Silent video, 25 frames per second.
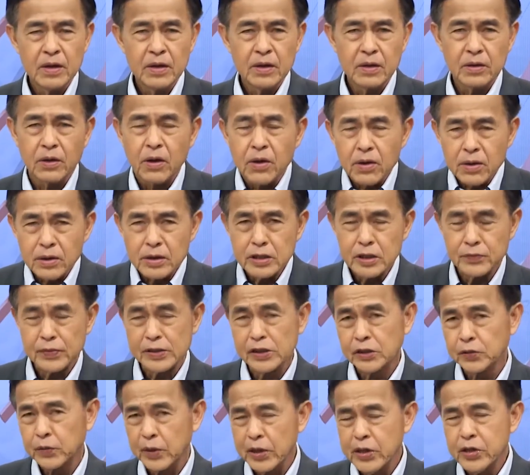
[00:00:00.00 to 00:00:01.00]
Korn's
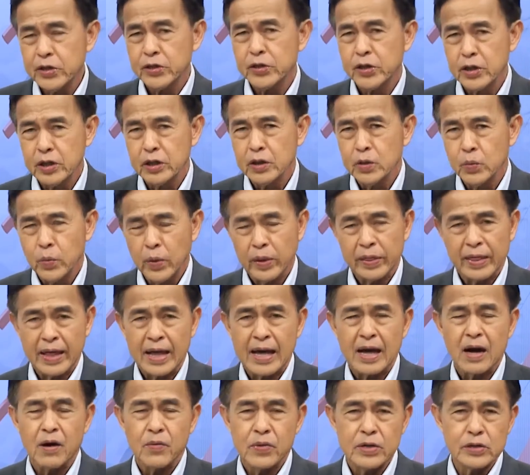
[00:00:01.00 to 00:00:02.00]
frustration with
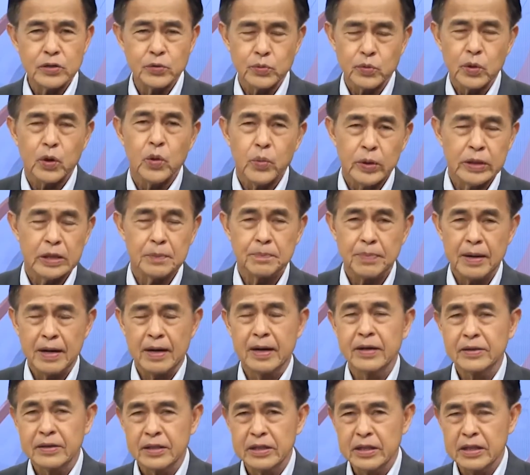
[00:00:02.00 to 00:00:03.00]
how his role in the
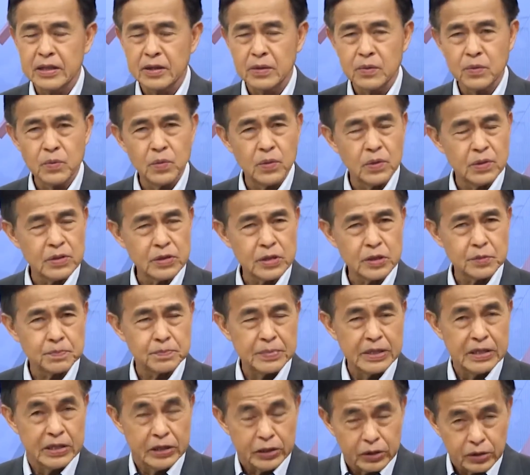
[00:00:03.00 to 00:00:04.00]
party was
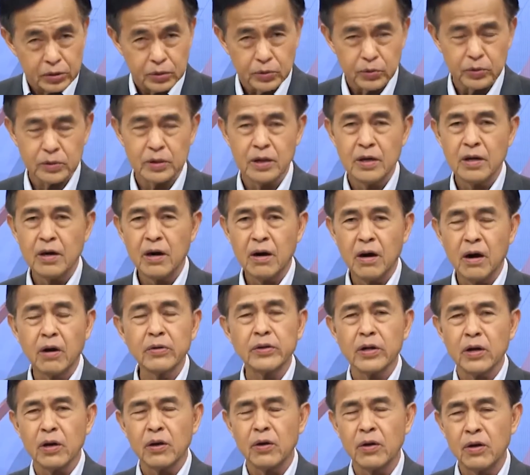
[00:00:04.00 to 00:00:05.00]
belittled
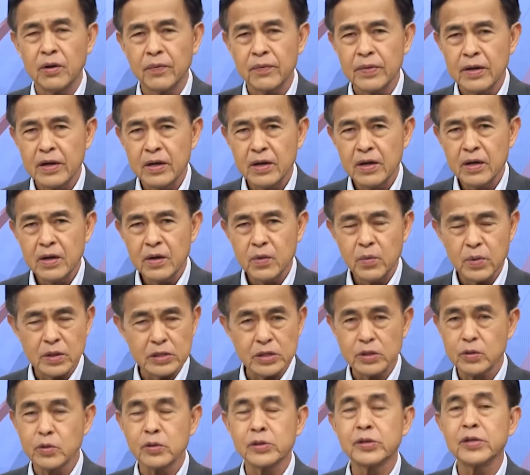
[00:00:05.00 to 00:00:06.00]
all along
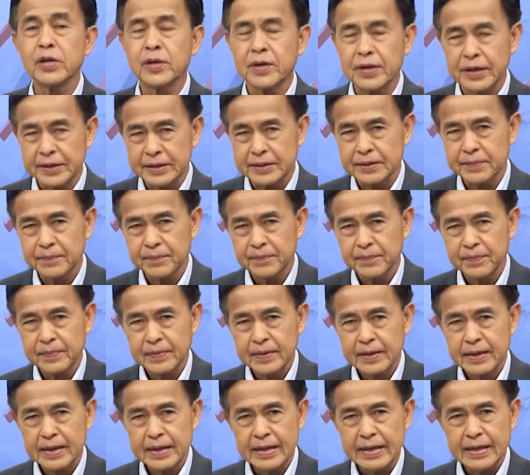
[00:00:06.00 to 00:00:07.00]
was no secret.
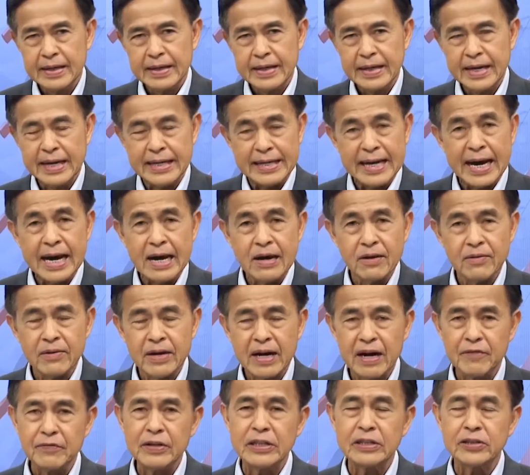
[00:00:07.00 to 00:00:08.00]
And now,
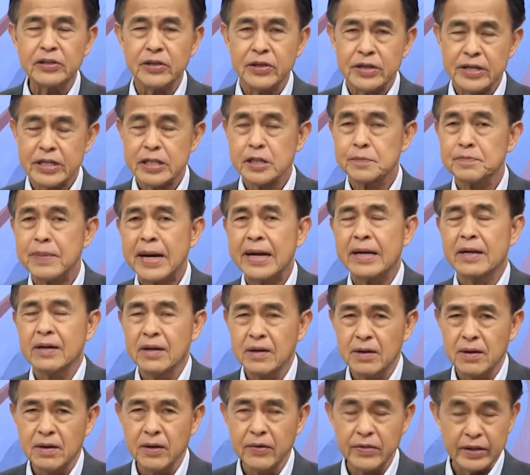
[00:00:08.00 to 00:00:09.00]
having turned his back
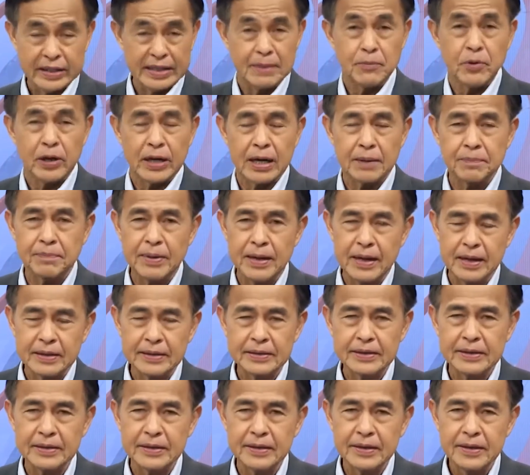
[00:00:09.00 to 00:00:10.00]
on the Democrat
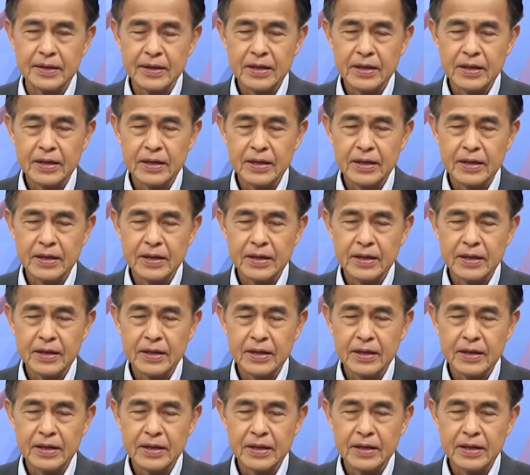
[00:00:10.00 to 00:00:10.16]
Party,